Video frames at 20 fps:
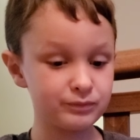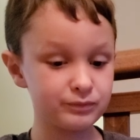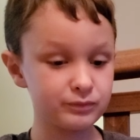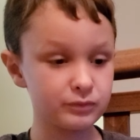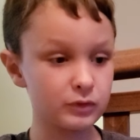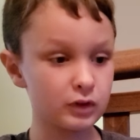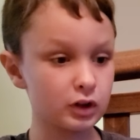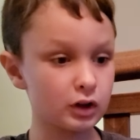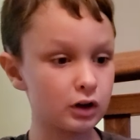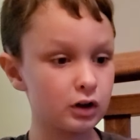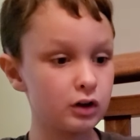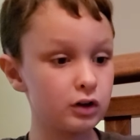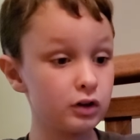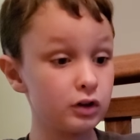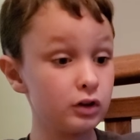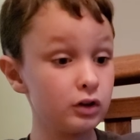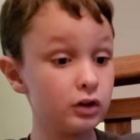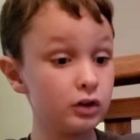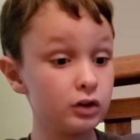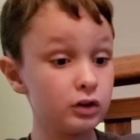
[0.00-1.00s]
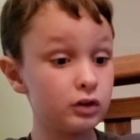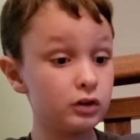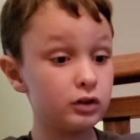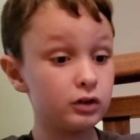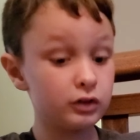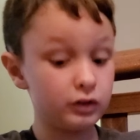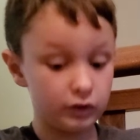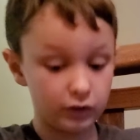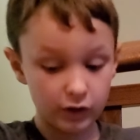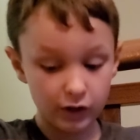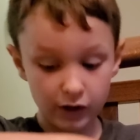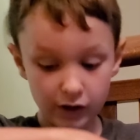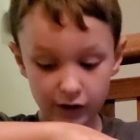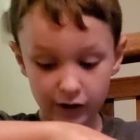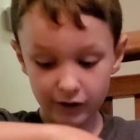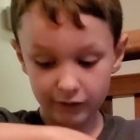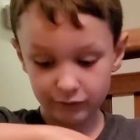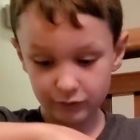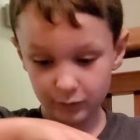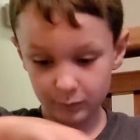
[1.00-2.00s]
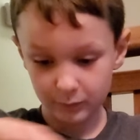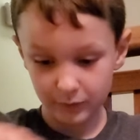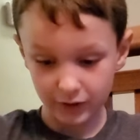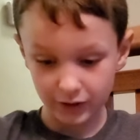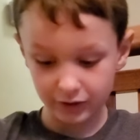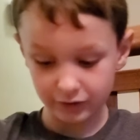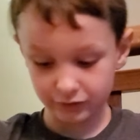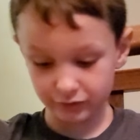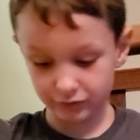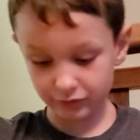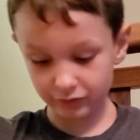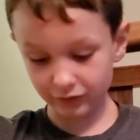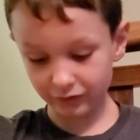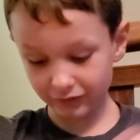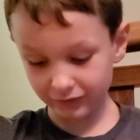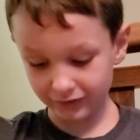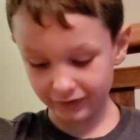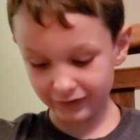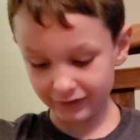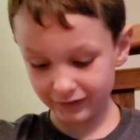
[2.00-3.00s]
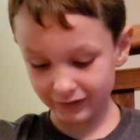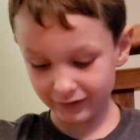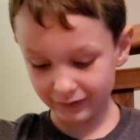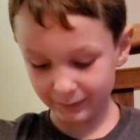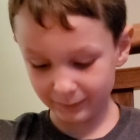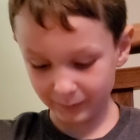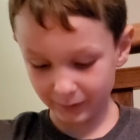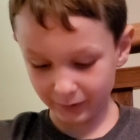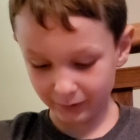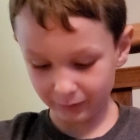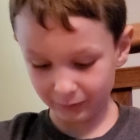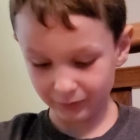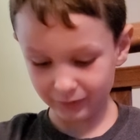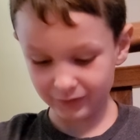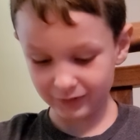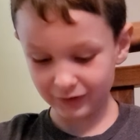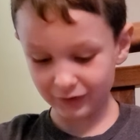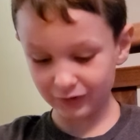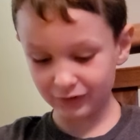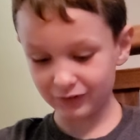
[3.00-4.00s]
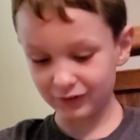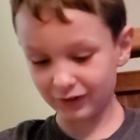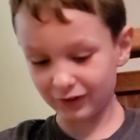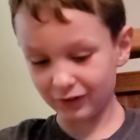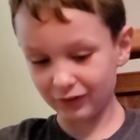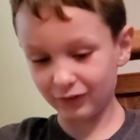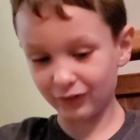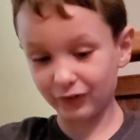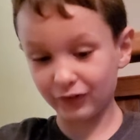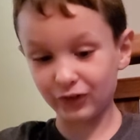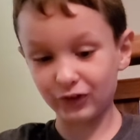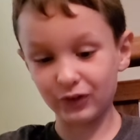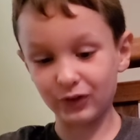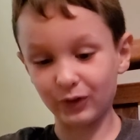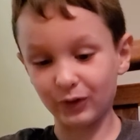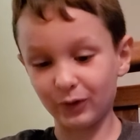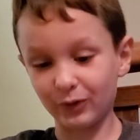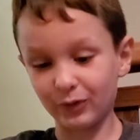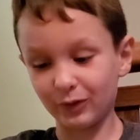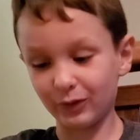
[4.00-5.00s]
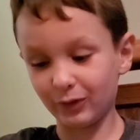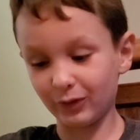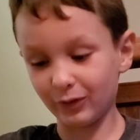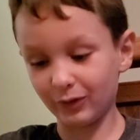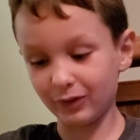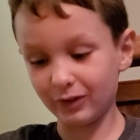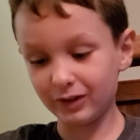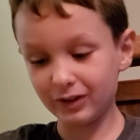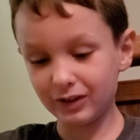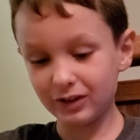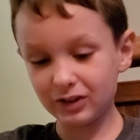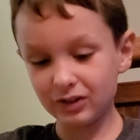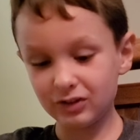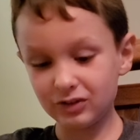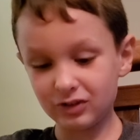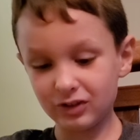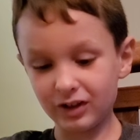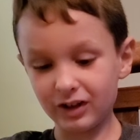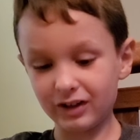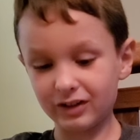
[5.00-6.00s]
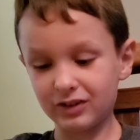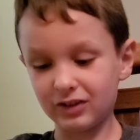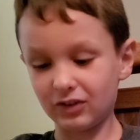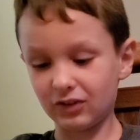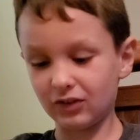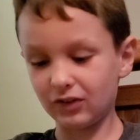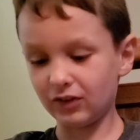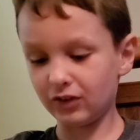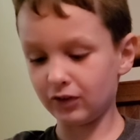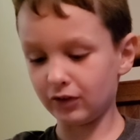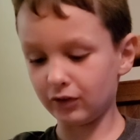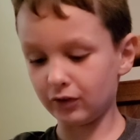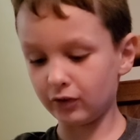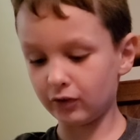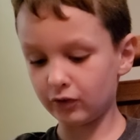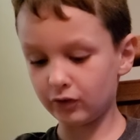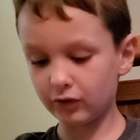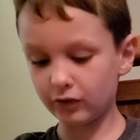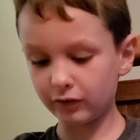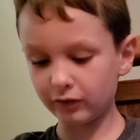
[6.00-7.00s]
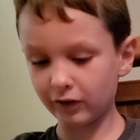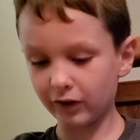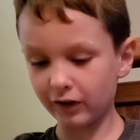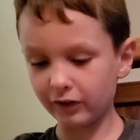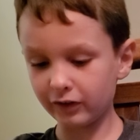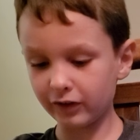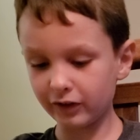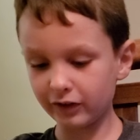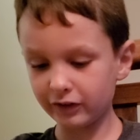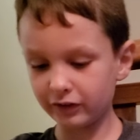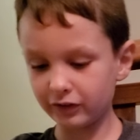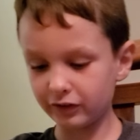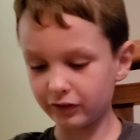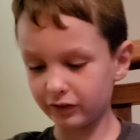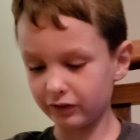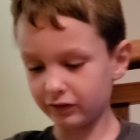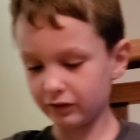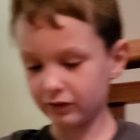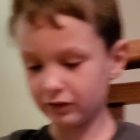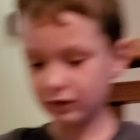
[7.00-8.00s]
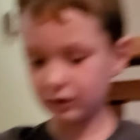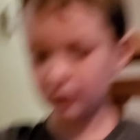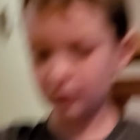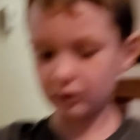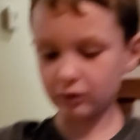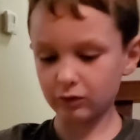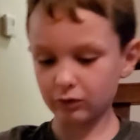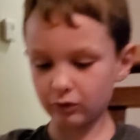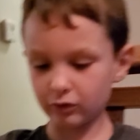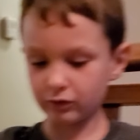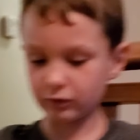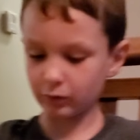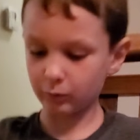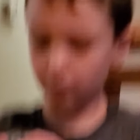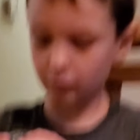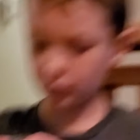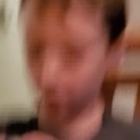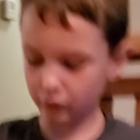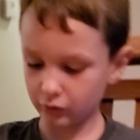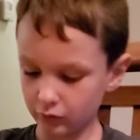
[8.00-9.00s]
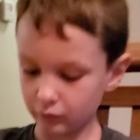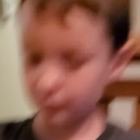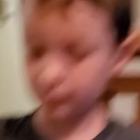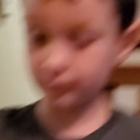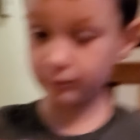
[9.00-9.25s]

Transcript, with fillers: What else is in there? They have the manual and the metal. These look so cool. She'd actually see these. Can the You want to up again?